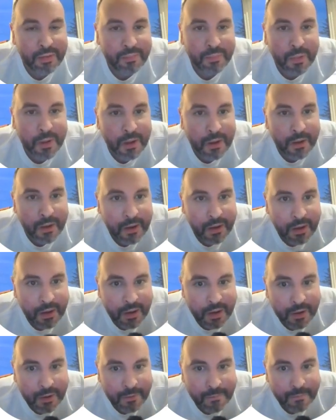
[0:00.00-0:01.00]
but
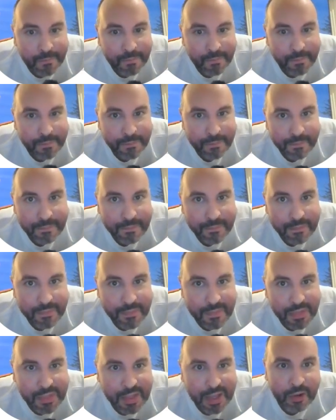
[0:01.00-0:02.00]

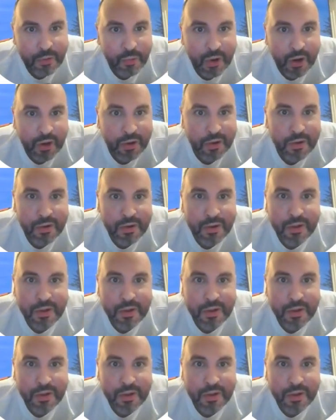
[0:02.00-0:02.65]
that'll work.